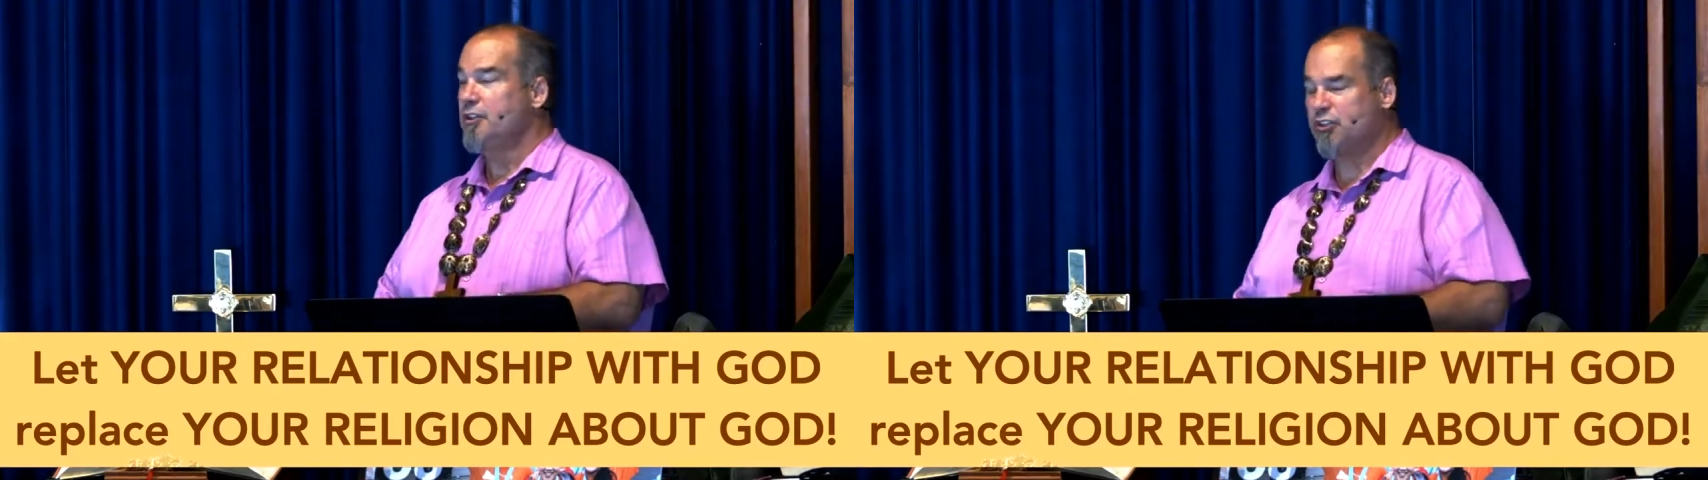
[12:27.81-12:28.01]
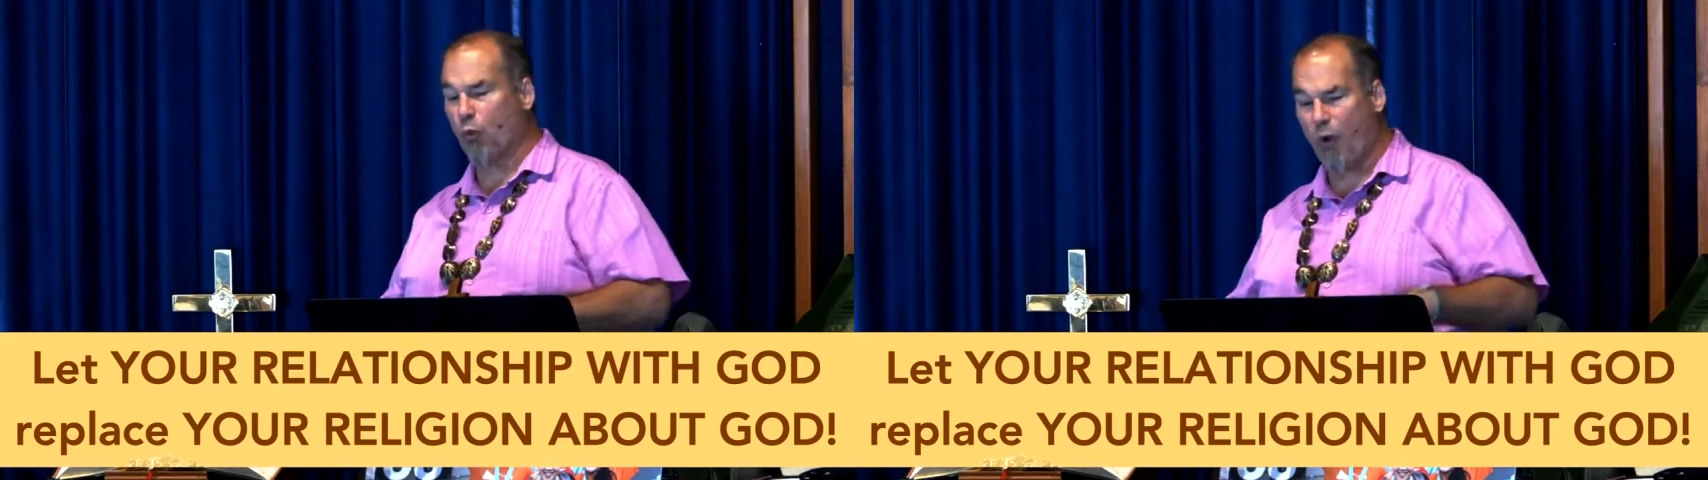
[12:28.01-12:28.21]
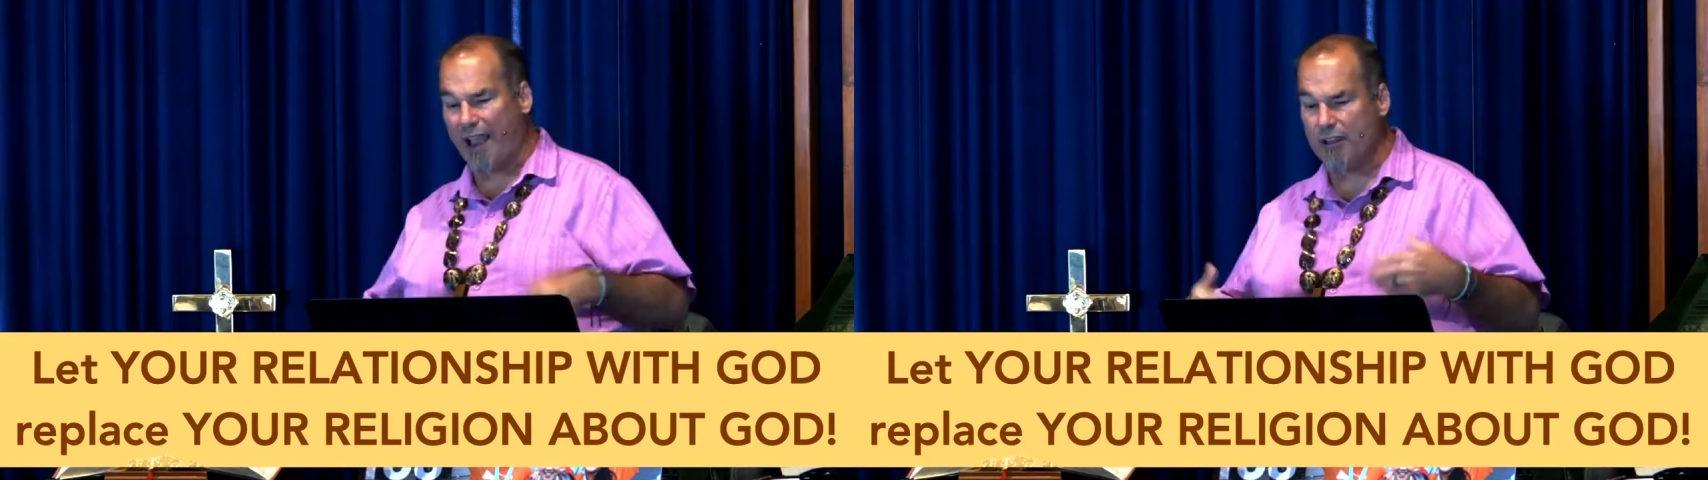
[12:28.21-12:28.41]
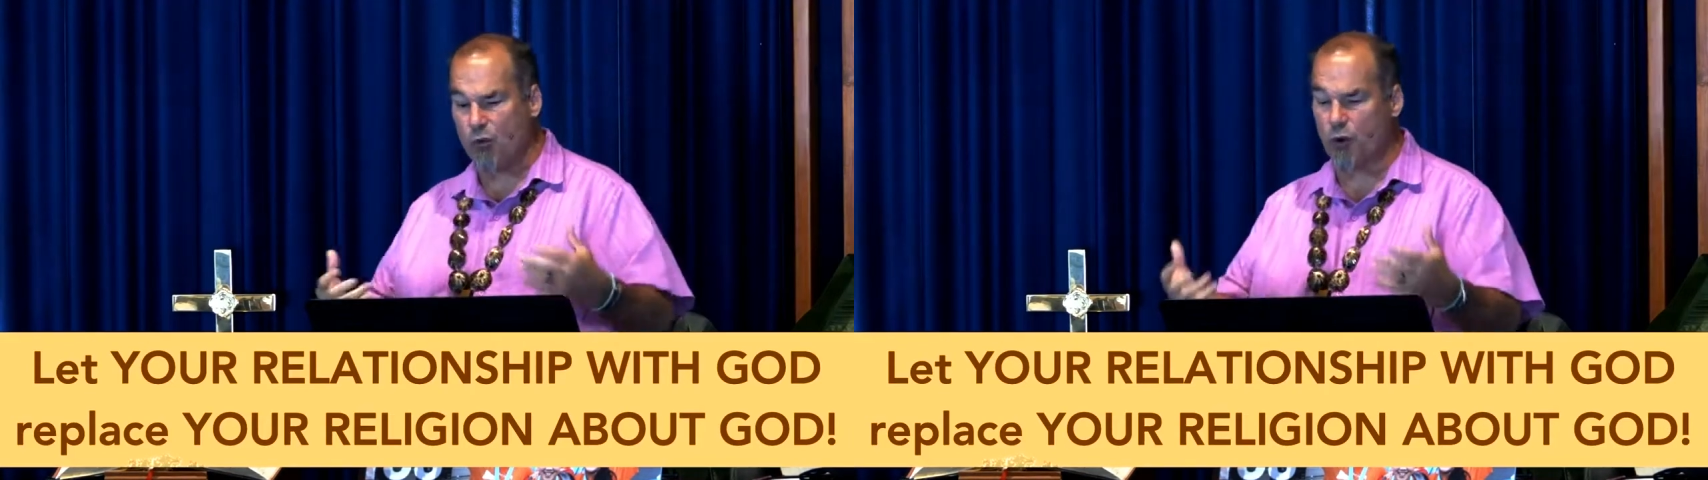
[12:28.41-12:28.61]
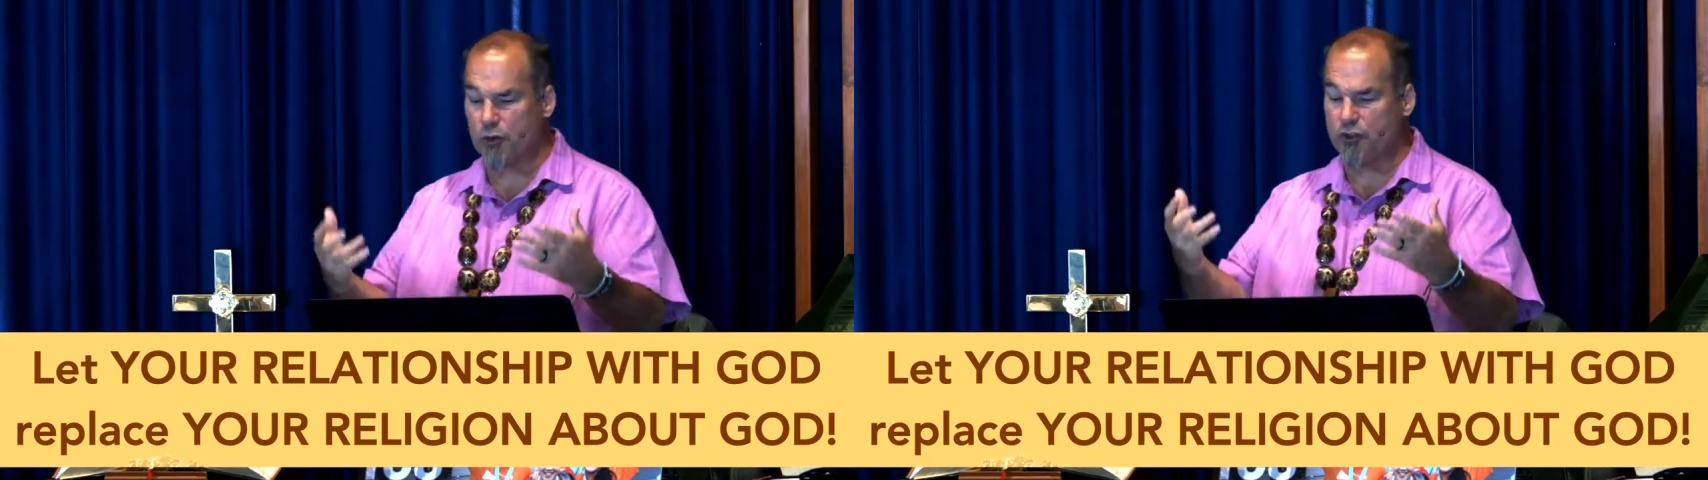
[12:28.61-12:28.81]
So, why in the
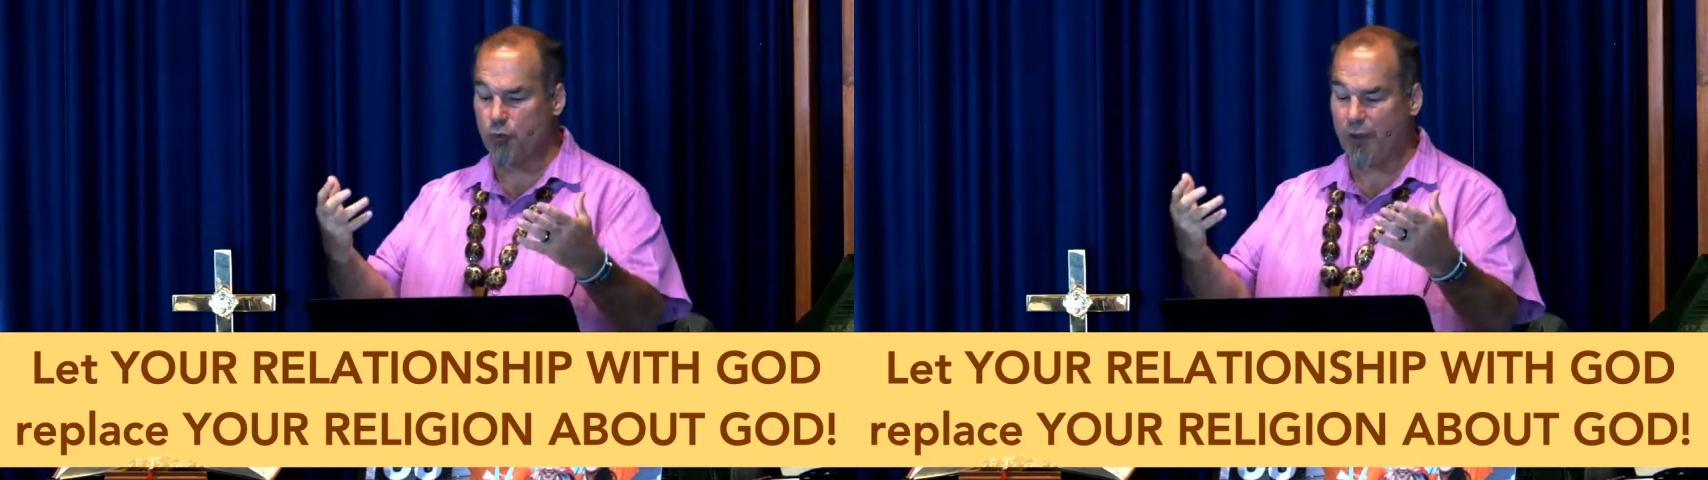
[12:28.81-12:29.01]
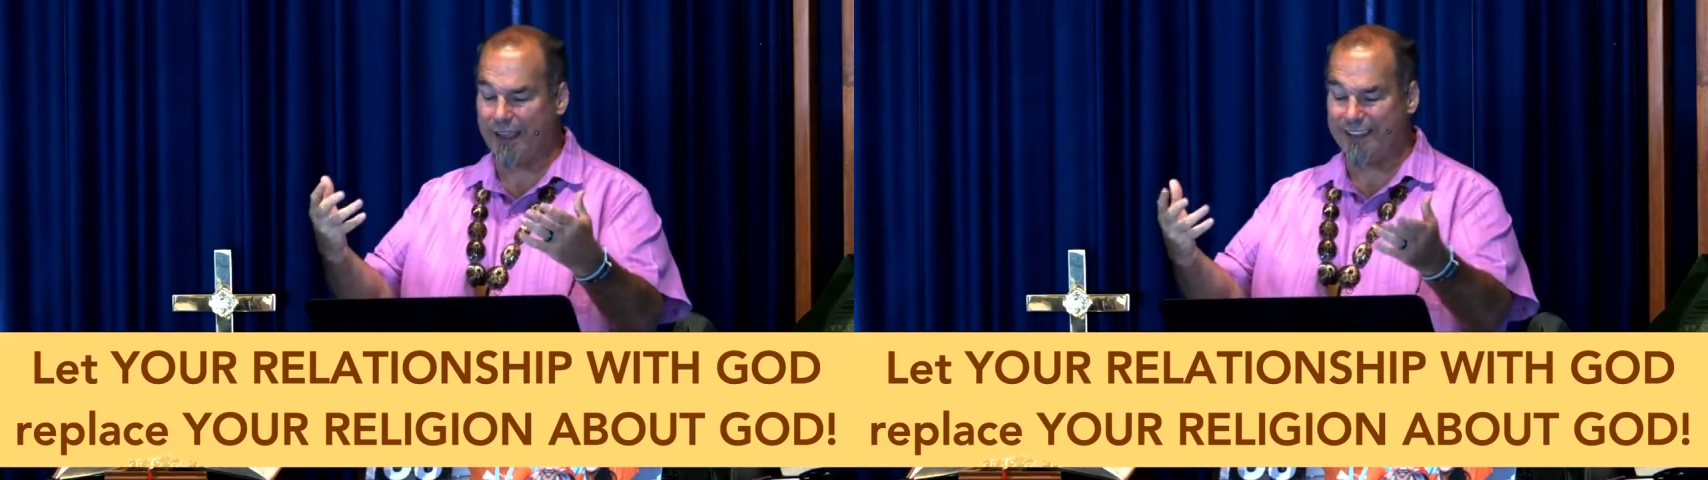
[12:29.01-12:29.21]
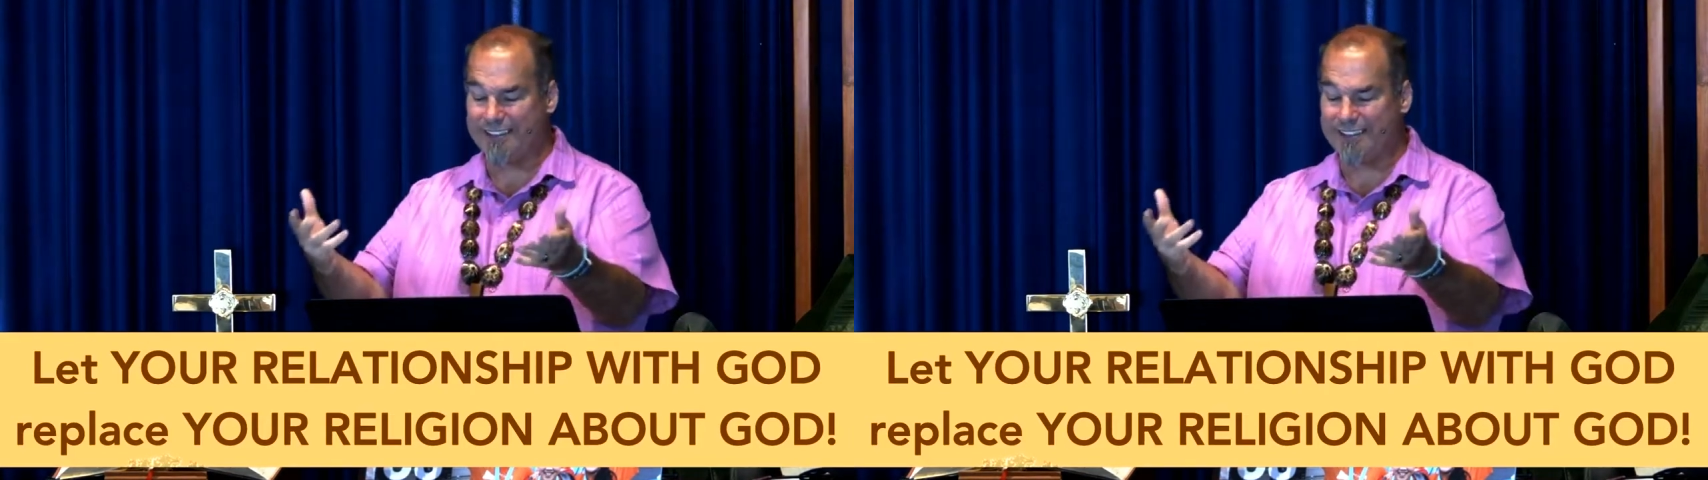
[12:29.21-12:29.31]
world do we